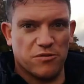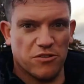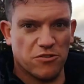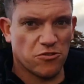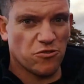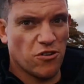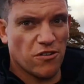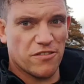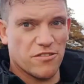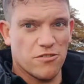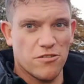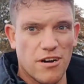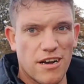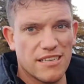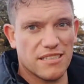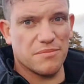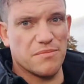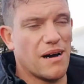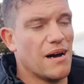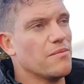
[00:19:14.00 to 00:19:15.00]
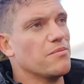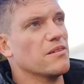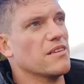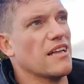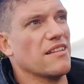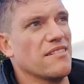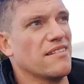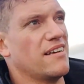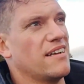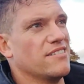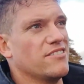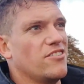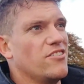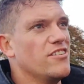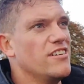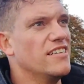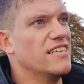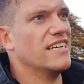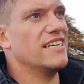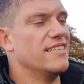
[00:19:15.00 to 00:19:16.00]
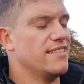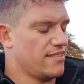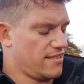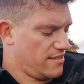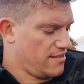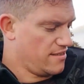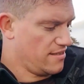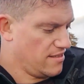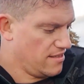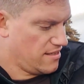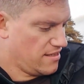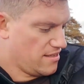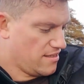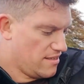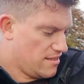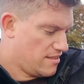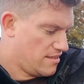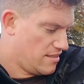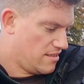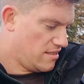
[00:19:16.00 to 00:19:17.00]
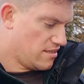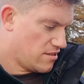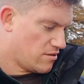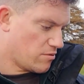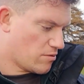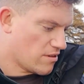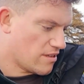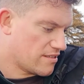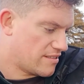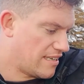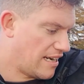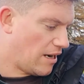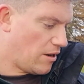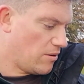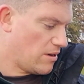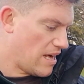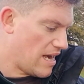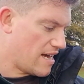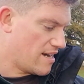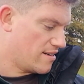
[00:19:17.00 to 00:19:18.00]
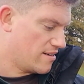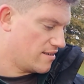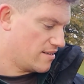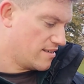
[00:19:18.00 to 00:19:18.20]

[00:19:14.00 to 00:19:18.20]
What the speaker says: we're just going off the OS map. That's all you need. So we've got the Towler